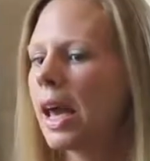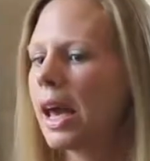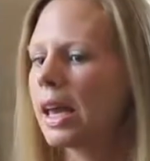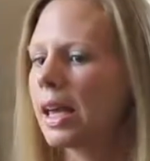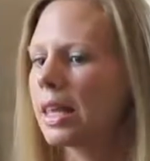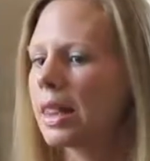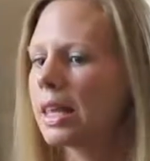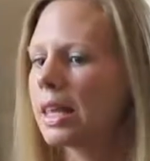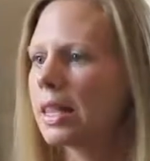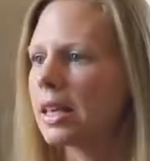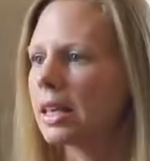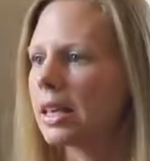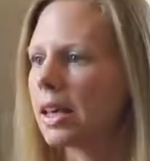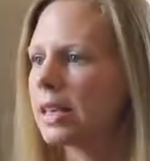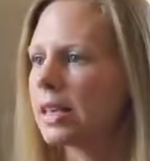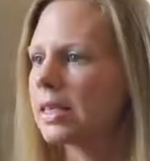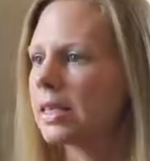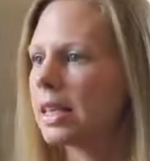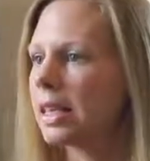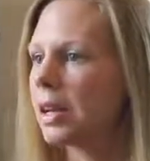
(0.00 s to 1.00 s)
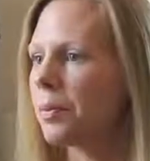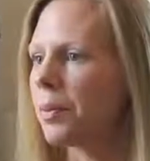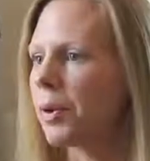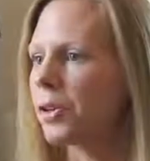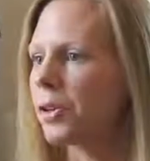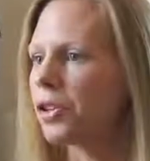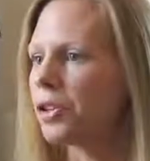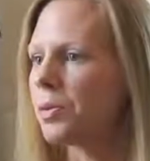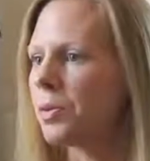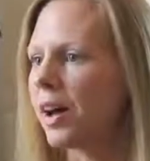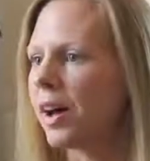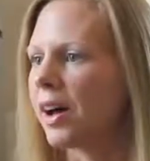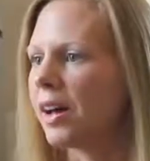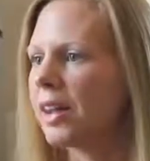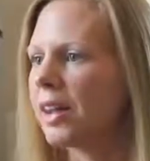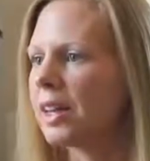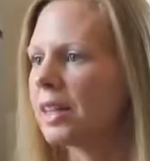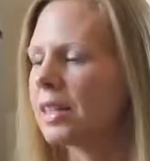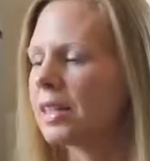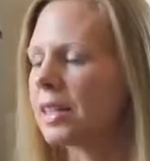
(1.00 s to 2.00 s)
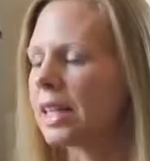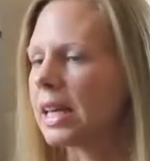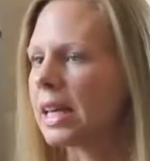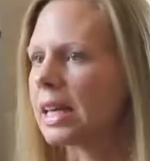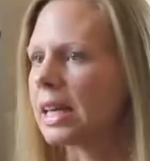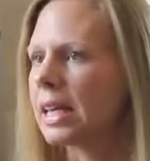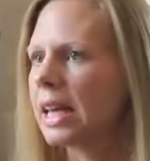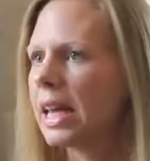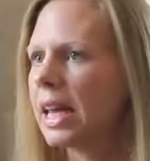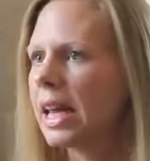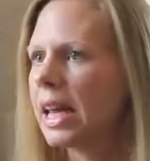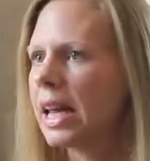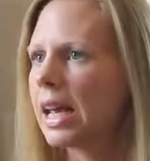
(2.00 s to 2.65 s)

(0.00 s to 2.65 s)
And I think the nice thing about Dubai is that